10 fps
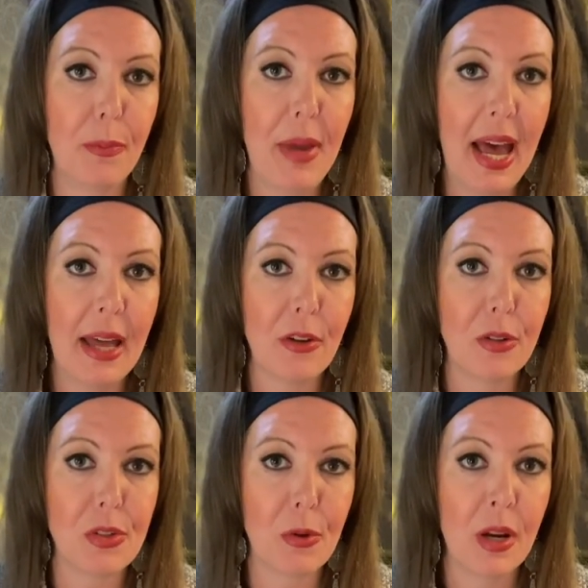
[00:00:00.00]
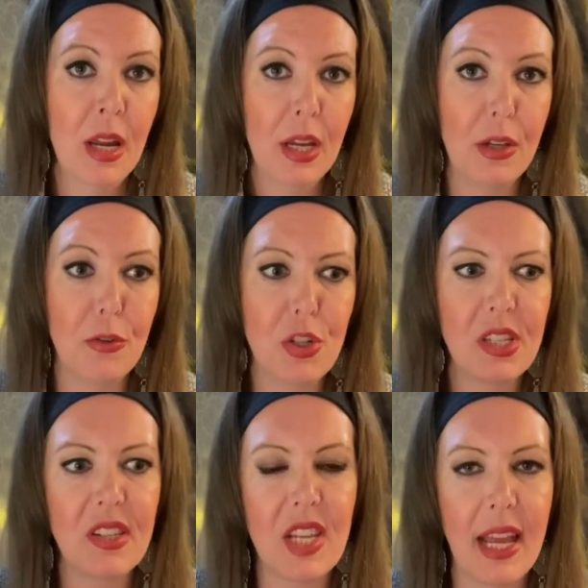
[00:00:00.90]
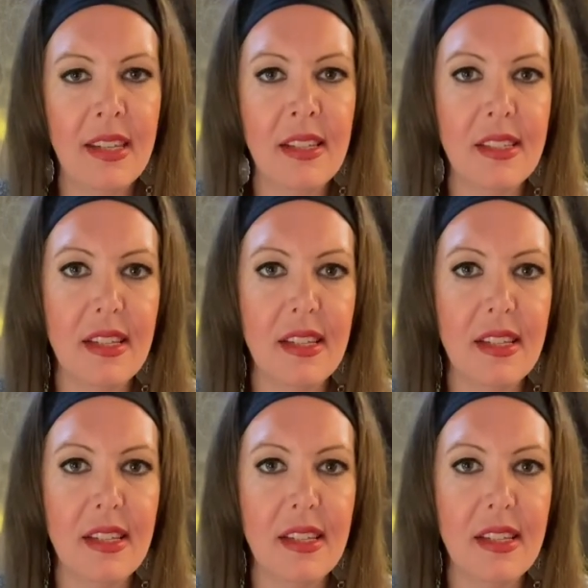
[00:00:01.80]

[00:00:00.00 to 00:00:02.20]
patterns or, you know, just a tendency